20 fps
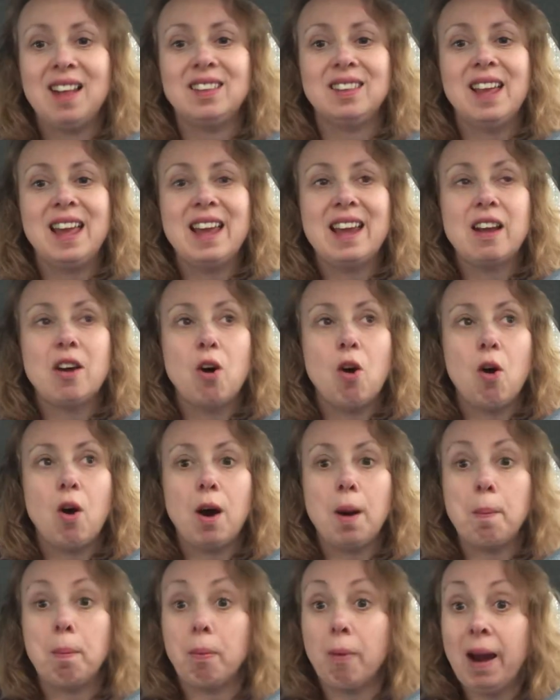like
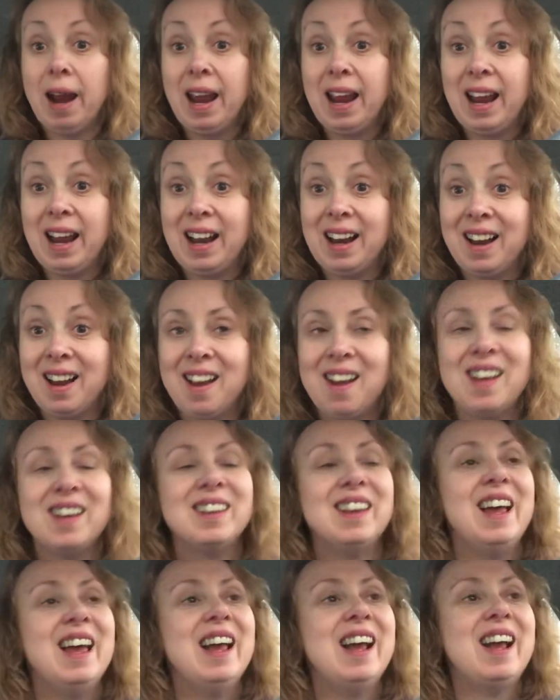our brain,
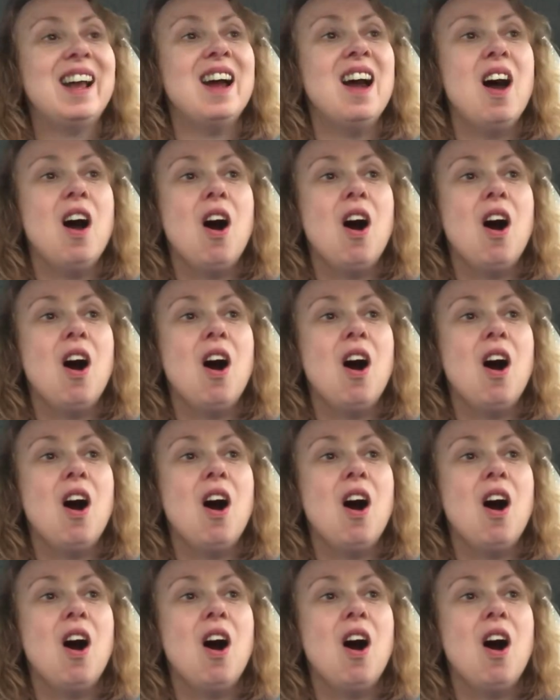like